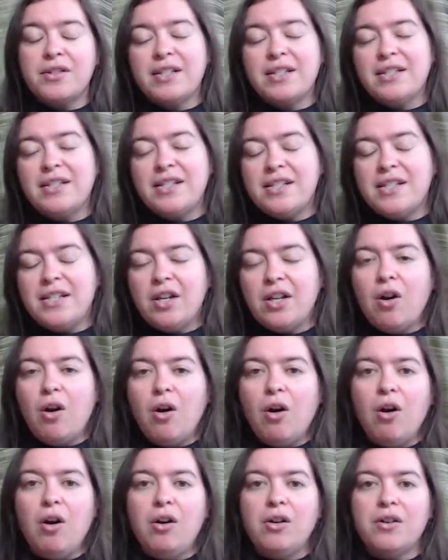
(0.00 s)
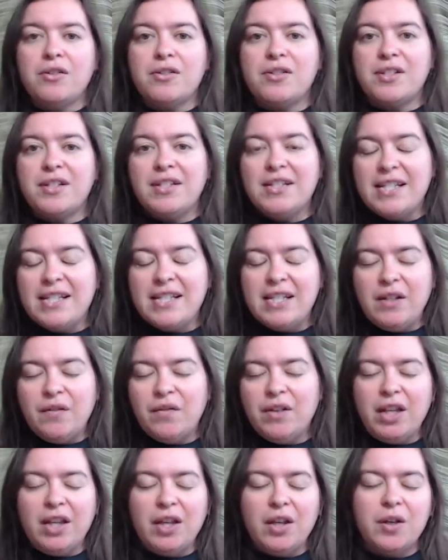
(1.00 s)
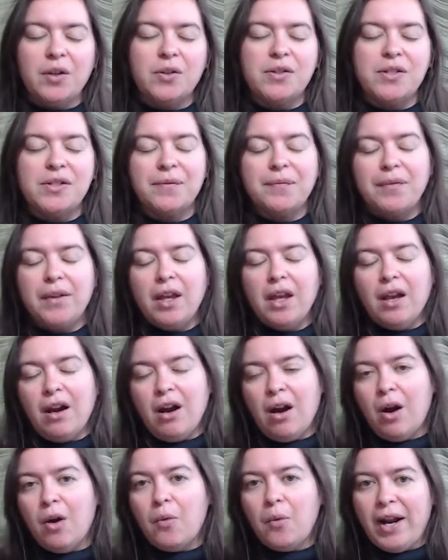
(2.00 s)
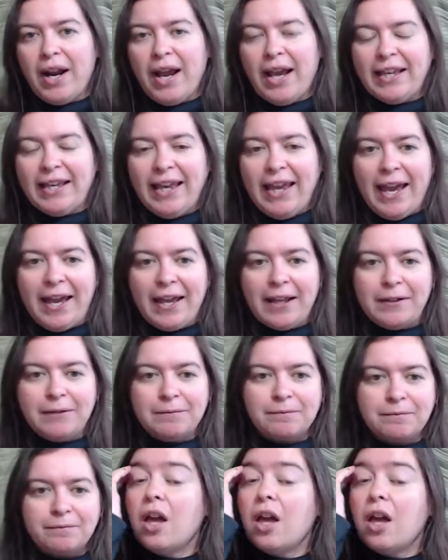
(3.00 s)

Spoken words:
and Disney hauls and Disney videos when I can.